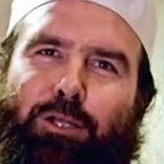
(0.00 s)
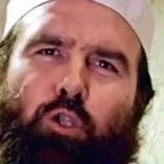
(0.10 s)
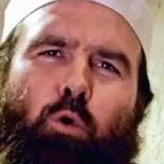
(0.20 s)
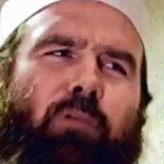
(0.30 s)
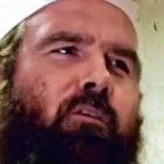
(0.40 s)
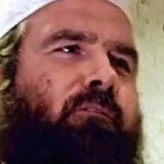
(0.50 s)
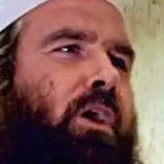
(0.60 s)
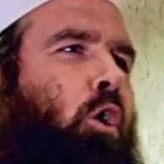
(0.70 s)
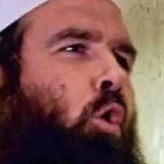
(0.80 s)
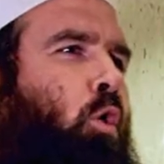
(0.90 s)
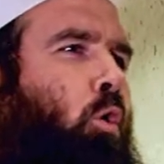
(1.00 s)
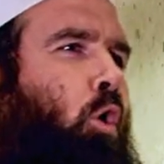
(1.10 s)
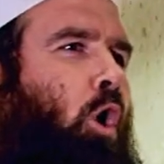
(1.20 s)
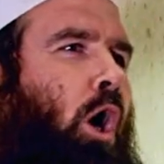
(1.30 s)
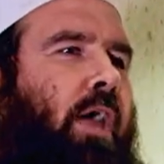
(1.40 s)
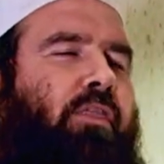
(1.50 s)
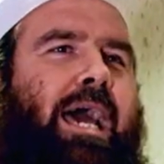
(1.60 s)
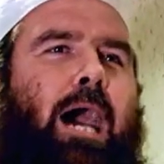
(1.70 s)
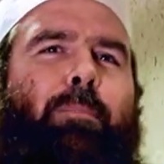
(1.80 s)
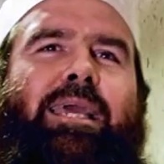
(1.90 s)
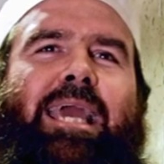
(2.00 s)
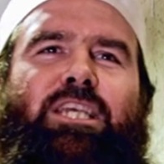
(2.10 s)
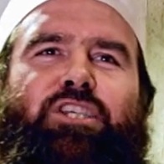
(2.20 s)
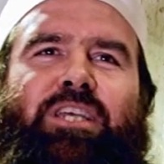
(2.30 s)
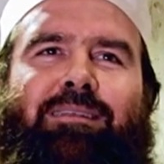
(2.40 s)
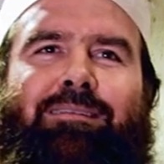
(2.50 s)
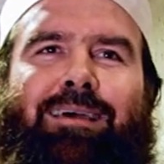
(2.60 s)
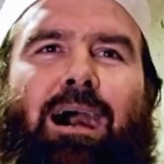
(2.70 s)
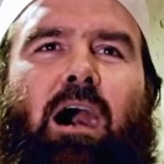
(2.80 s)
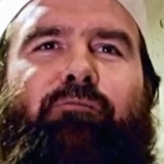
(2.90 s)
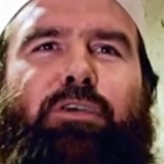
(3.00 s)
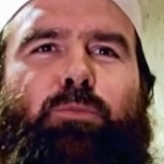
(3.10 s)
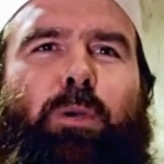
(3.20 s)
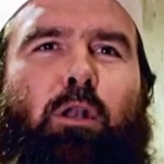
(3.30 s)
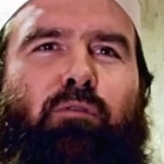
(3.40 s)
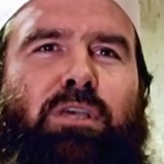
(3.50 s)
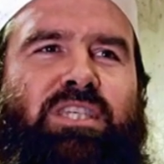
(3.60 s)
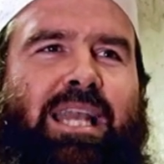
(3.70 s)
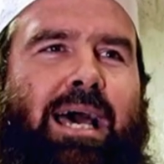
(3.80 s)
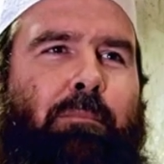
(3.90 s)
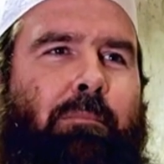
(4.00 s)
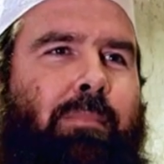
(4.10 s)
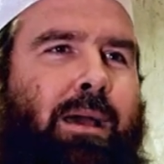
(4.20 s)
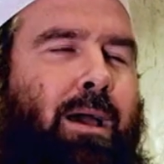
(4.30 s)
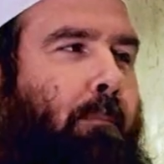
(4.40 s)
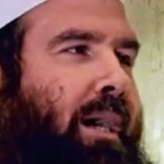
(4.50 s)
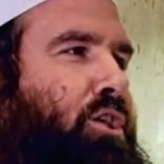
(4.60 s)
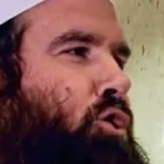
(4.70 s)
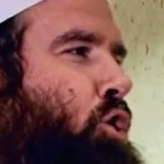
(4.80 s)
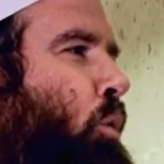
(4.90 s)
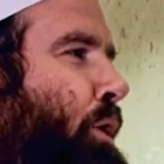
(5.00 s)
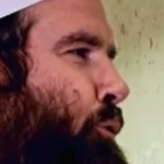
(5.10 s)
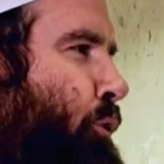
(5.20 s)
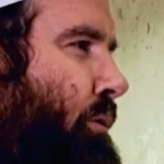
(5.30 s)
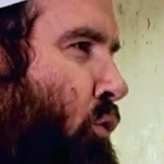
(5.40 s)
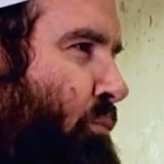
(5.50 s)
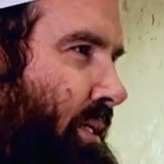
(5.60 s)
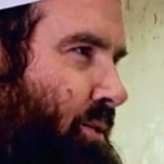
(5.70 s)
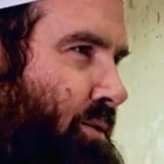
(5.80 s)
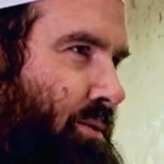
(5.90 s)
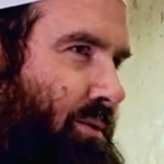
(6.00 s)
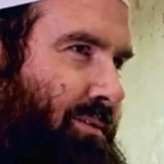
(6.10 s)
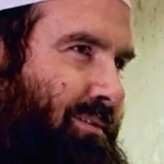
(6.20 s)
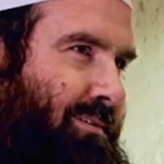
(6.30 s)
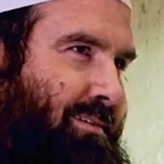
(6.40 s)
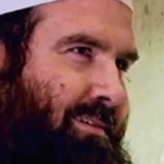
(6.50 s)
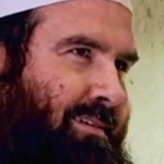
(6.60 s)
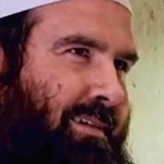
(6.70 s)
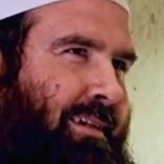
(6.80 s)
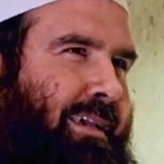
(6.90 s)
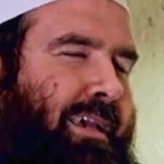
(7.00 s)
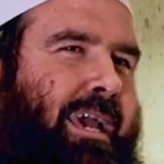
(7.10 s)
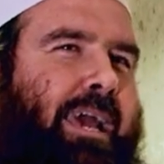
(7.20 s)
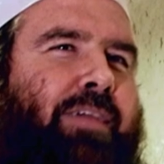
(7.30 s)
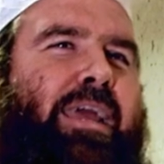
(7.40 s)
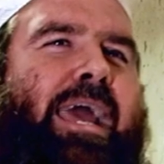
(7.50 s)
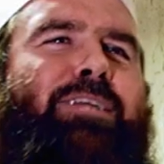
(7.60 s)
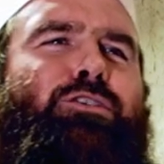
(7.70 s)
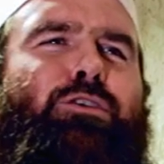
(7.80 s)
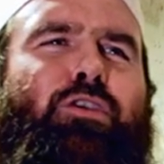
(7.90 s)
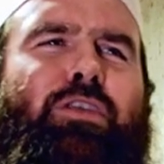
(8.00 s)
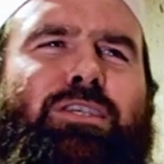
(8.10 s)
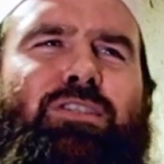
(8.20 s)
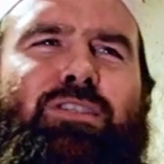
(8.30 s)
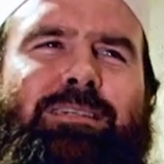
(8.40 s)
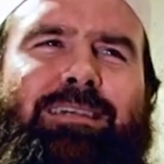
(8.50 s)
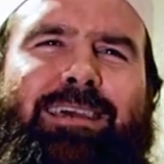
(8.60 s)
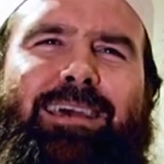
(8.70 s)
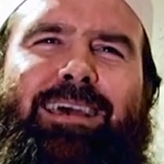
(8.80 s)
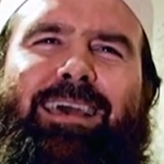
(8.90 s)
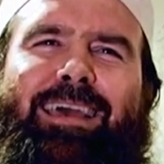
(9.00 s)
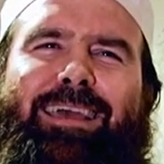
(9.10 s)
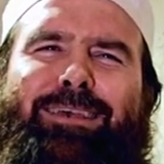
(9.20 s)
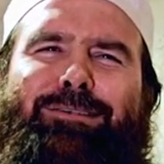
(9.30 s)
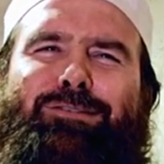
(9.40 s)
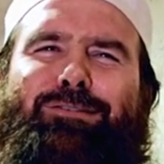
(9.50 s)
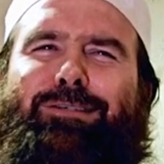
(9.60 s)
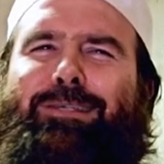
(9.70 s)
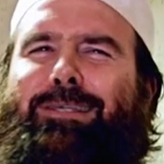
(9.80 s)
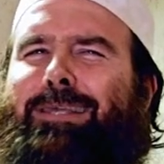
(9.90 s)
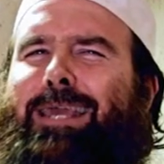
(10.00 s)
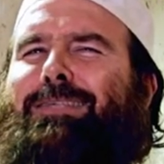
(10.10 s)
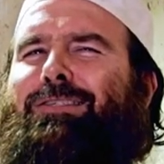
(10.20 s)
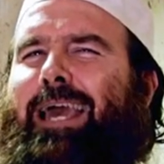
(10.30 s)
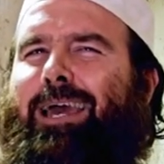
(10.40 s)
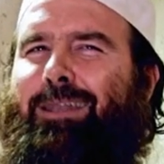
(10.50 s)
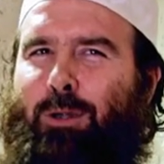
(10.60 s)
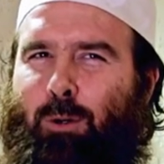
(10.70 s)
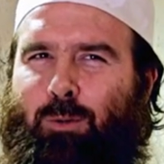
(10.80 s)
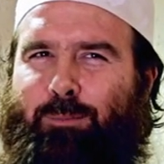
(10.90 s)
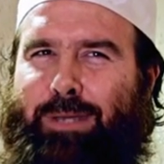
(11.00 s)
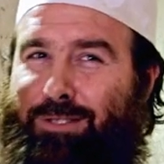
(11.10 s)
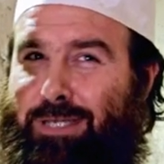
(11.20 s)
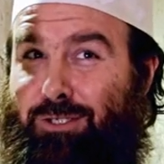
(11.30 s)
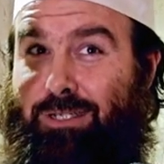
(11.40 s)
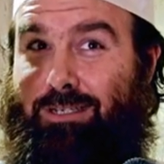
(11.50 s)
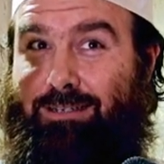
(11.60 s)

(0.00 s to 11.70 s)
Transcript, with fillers: Do we fulfill the obligation of this pillar of Islam by just going through the movements? The answer to this is yes and no. Pay attention.